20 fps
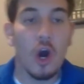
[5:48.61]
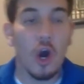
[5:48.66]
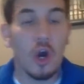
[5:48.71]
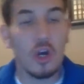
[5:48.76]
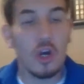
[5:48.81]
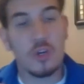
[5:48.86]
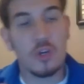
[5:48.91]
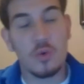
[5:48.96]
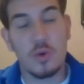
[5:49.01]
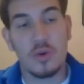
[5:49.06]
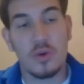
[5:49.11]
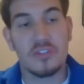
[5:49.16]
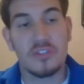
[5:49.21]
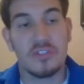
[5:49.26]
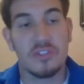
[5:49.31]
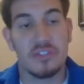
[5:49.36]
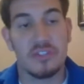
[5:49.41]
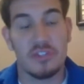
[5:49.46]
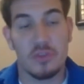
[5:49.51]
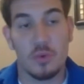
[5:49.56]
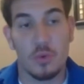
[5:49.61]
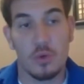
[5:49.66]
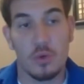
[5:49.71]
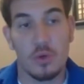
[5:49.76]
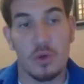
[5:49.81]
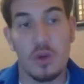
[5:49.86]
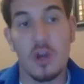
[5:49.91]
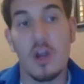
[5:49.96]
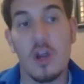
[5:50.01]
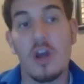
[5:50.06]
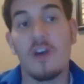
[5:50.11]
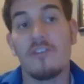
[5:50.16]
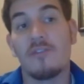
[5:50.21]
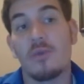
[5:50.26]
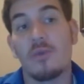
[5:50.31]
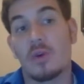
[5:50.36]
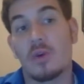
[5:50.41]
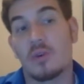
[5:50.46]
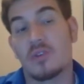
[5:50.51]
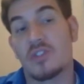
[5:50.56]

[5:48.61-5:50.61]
Hard quotas is an order for an